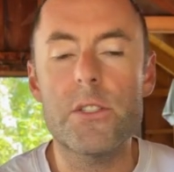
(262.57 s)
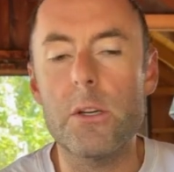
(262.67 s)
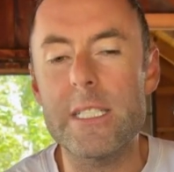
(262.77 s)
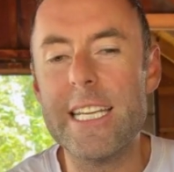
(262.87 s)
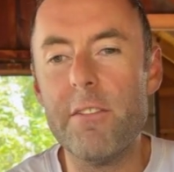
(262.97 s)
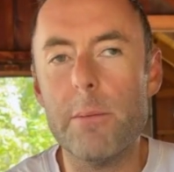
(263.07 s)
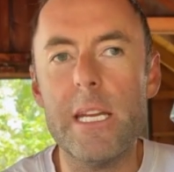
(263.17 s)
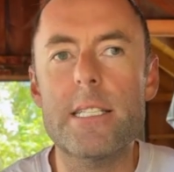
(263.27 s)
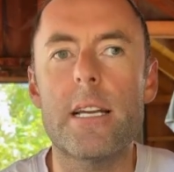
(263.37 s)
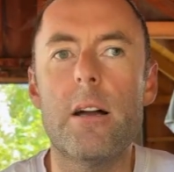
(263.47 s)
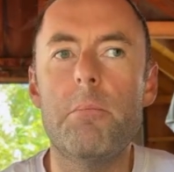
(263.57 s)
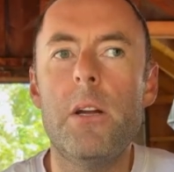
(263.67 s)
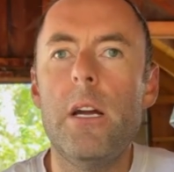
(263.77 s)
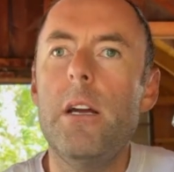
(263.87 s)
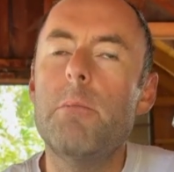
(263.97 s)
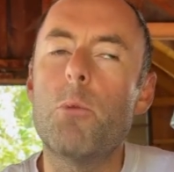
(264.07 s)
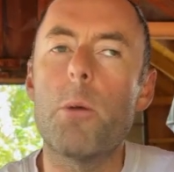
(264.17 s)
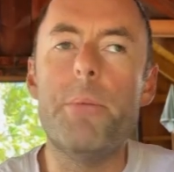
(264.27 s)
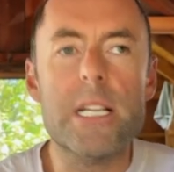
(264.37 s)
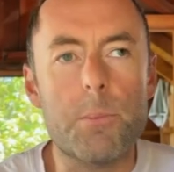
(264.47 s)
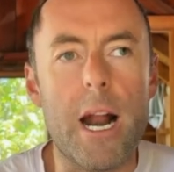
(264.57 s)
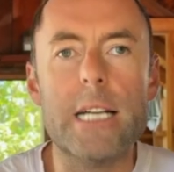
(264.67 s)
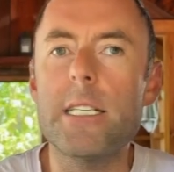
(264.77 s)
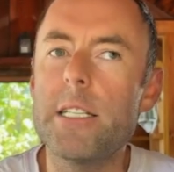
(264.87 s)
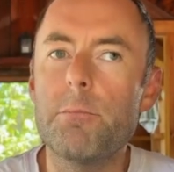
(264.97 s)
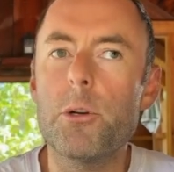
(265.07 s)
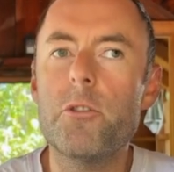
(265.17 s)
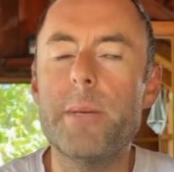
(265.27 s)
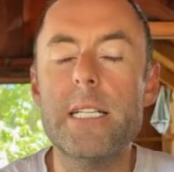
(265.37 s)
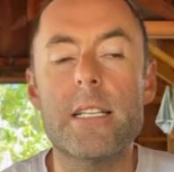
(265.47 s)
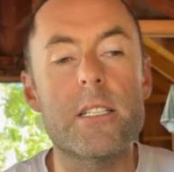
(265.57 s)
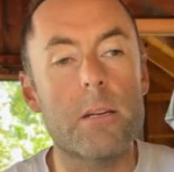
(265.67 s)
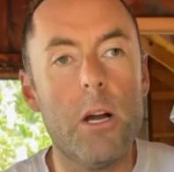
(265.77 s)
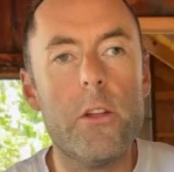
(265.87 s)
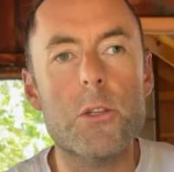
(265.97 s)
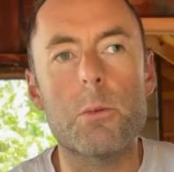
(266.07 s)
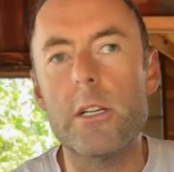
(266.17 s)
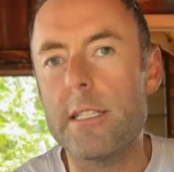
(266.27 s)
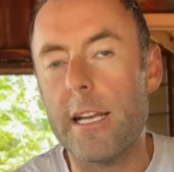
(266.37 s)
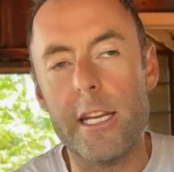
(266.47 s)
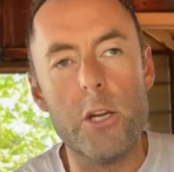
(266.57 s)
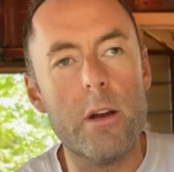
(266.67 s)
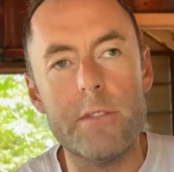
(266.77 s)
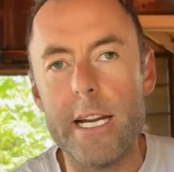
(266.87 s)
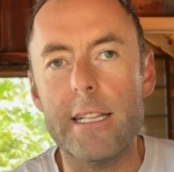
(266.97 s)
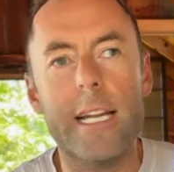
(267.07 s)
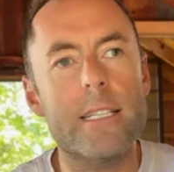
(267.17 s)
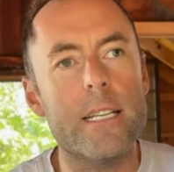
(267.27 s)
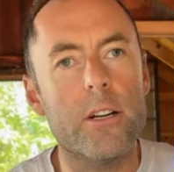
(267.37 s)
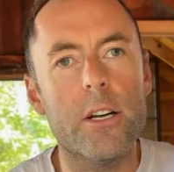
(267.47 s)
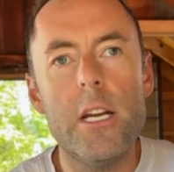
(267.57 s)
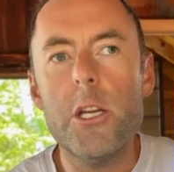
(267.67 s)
So it's giving me some more best practice improvements and some others where it's saying you have dead links here,